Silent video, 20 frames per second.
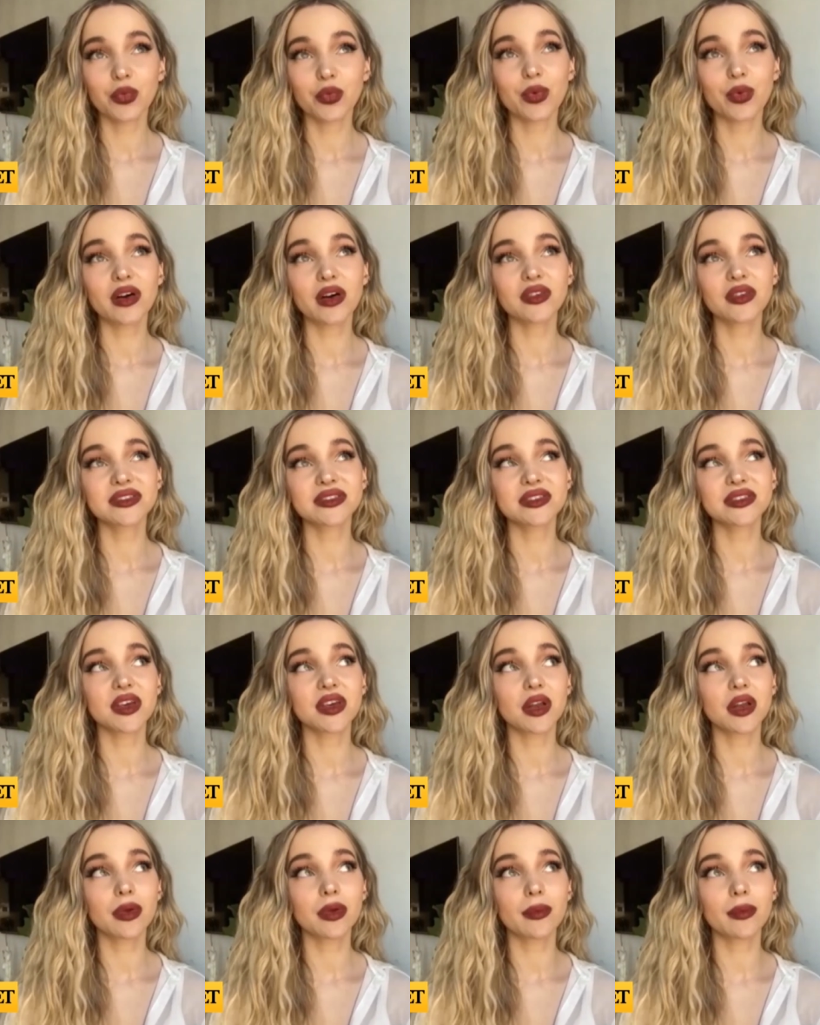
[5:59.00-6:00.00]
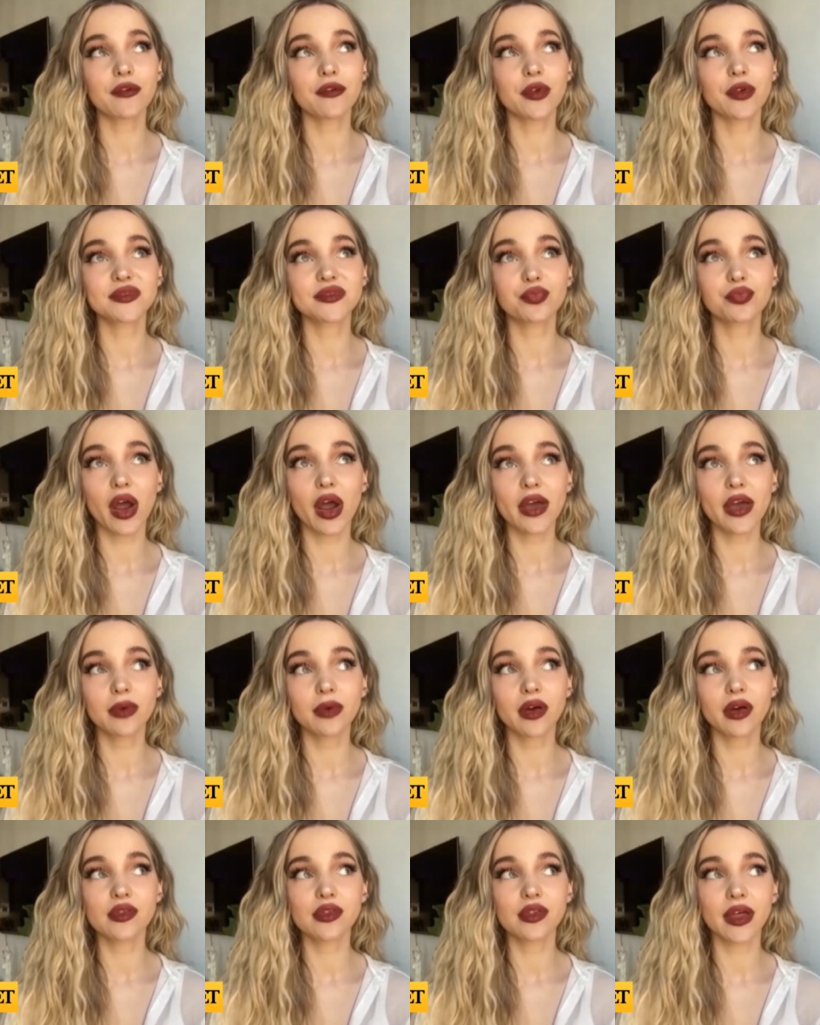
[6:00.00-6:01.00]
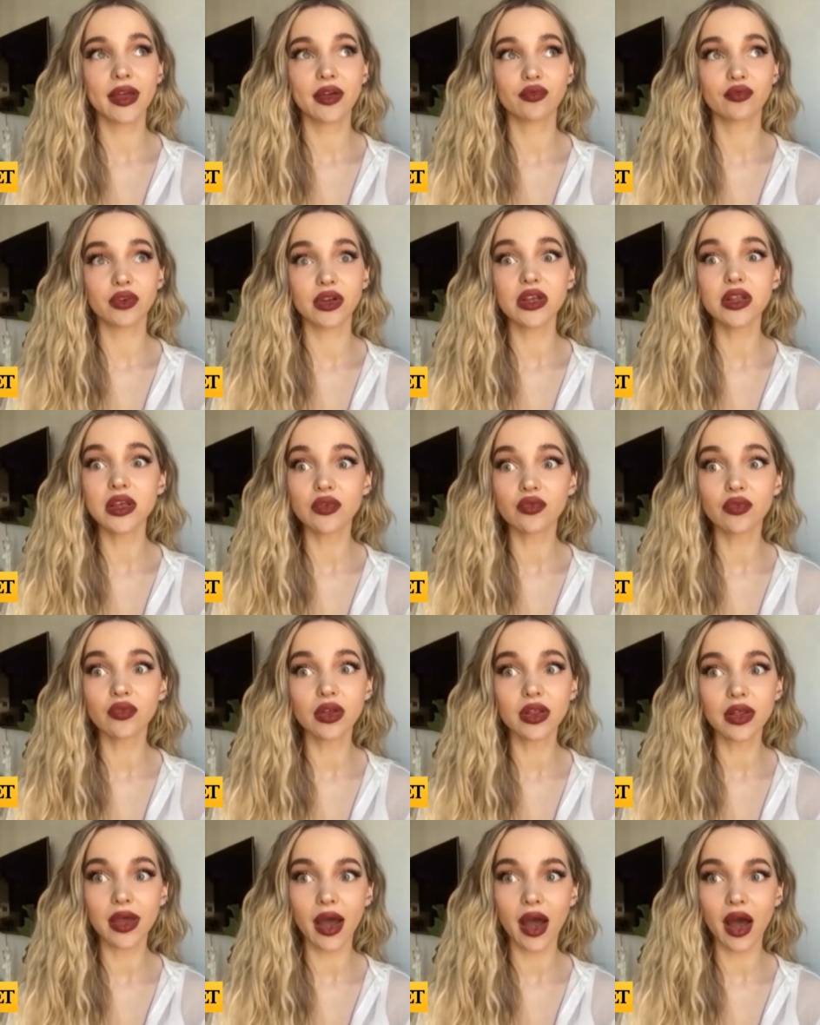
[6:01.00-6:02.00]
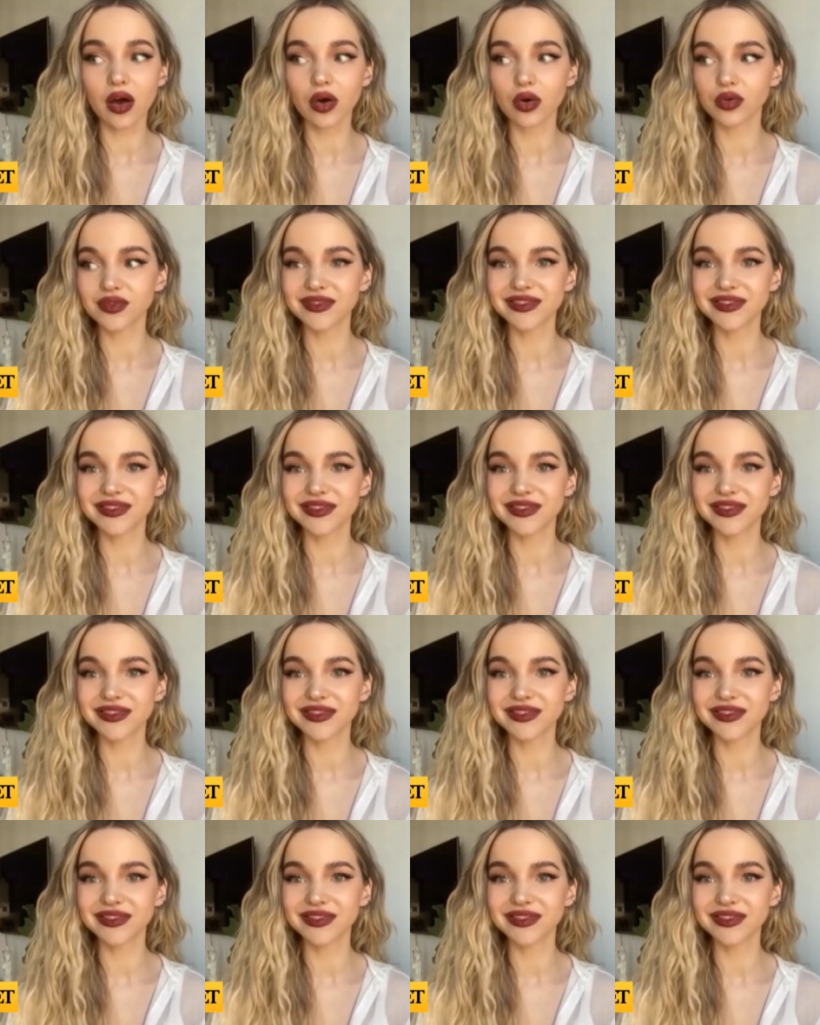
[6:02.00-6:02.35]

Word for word: Oh well, this is gonna be my first Pride Month like really, really out.